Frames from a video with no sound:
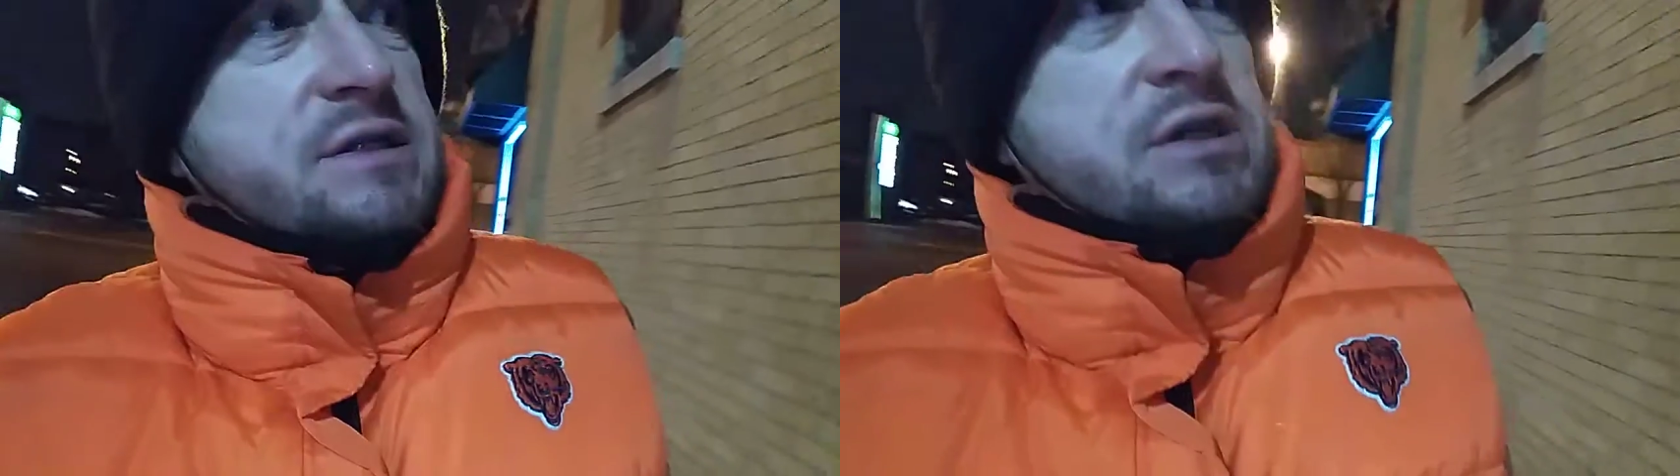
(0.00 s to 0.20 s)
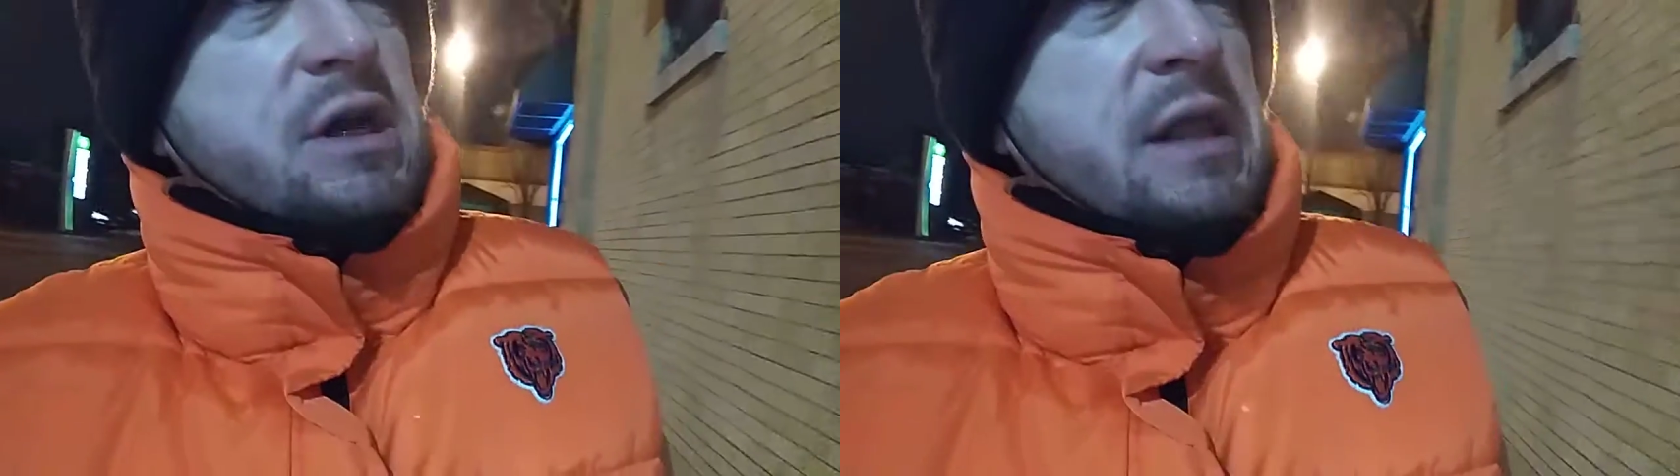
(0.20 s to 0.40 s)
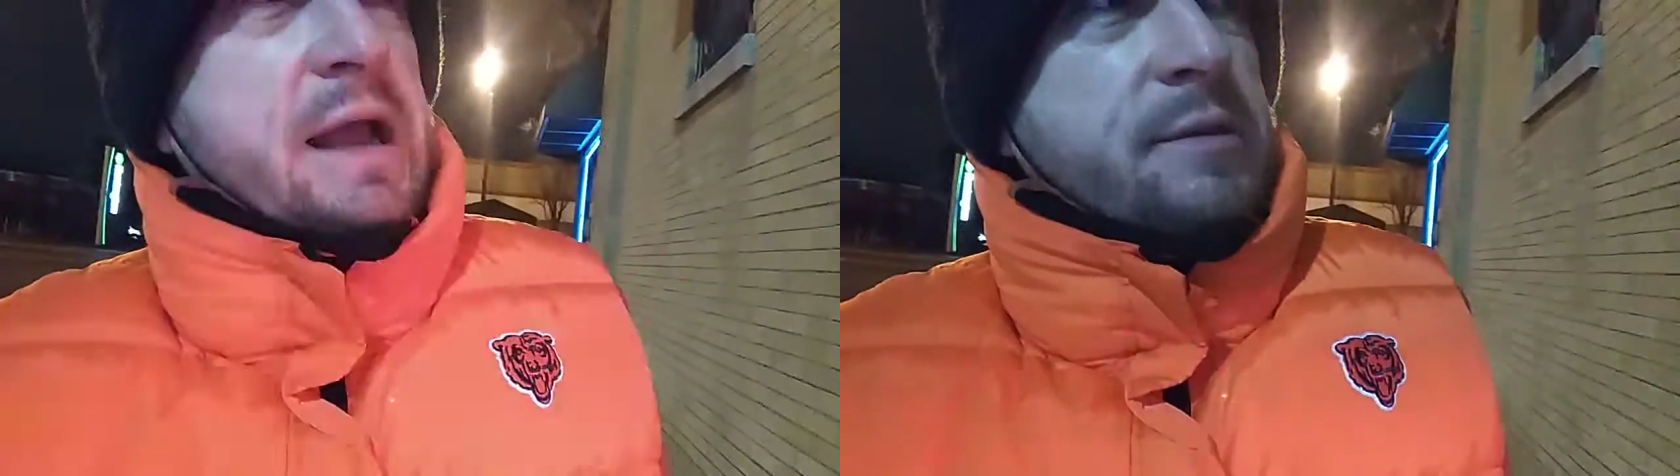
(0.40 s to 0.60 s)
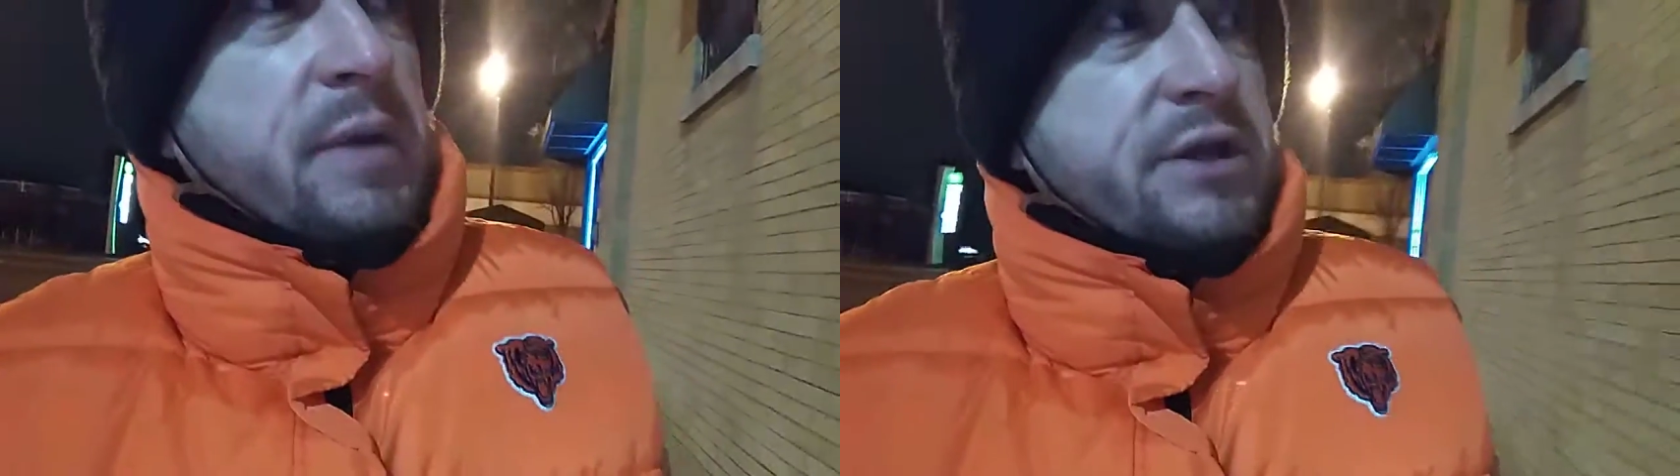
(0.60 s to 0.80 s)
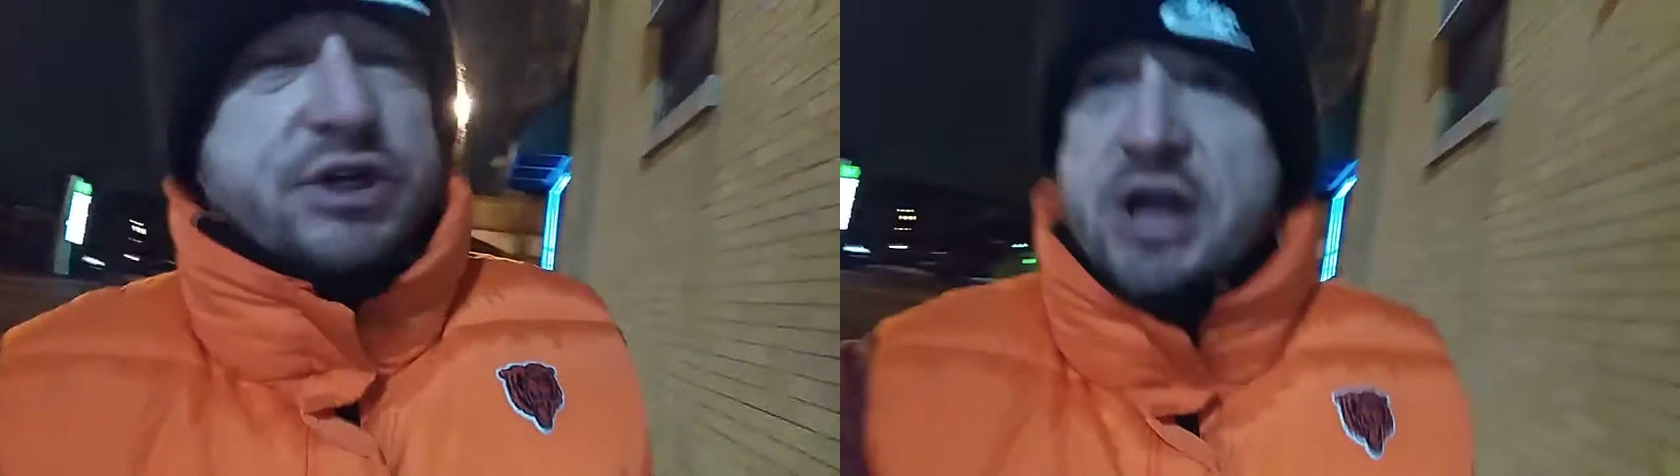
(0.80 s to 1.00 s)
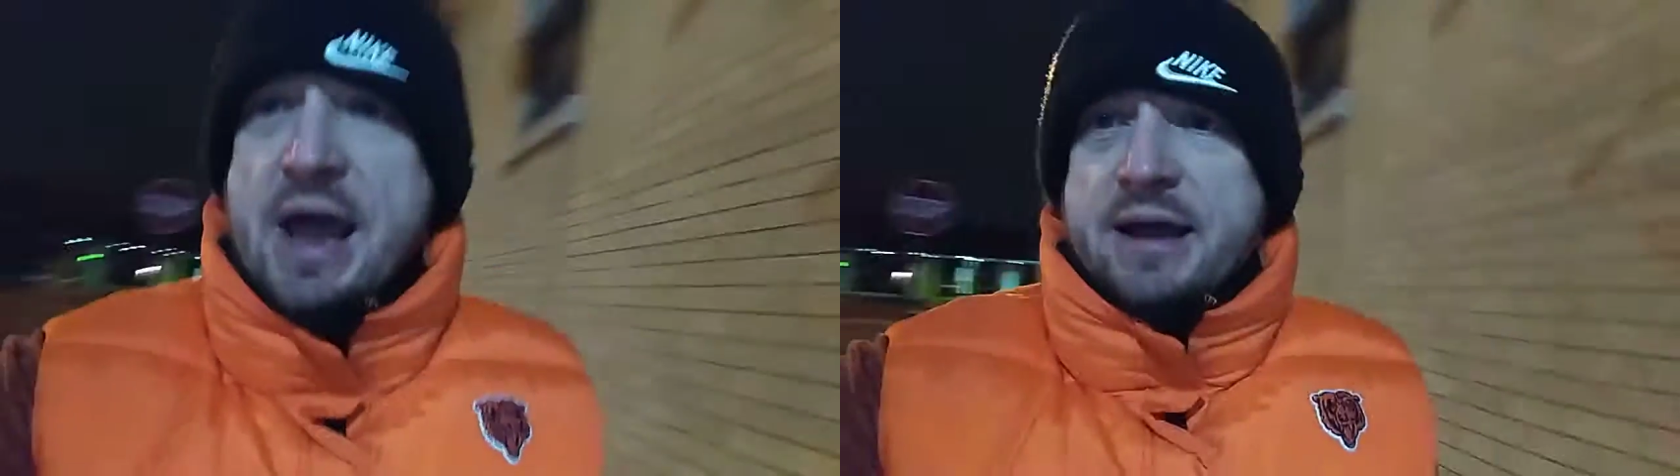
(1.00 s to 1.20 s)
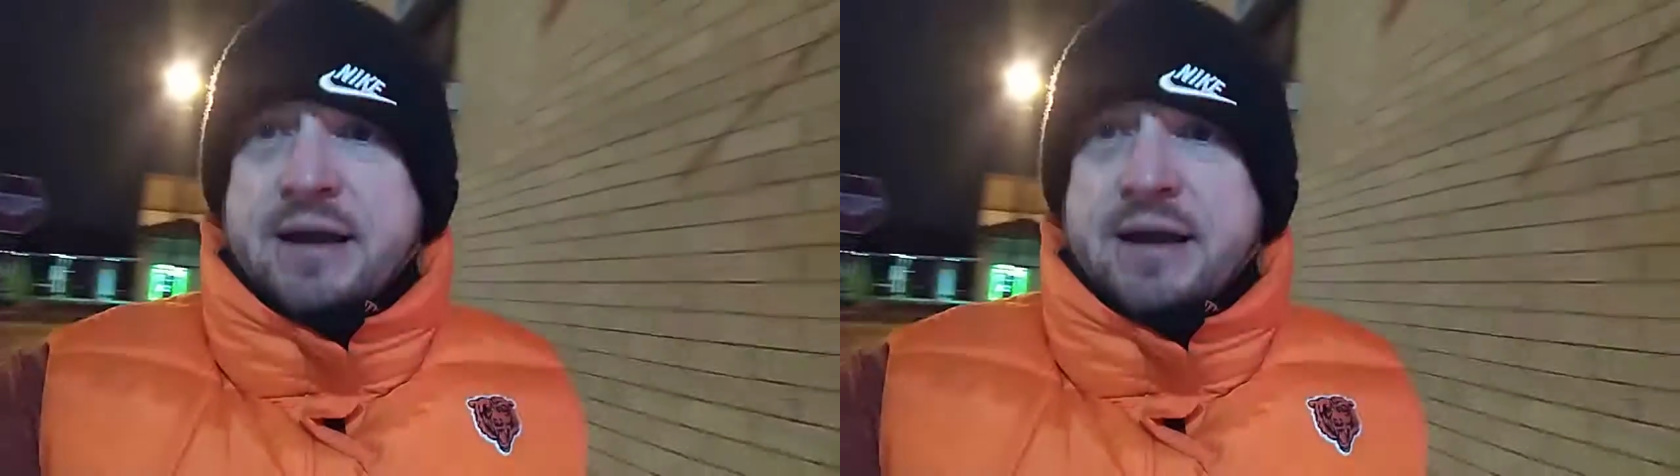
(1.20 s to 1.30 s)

used to collect my check,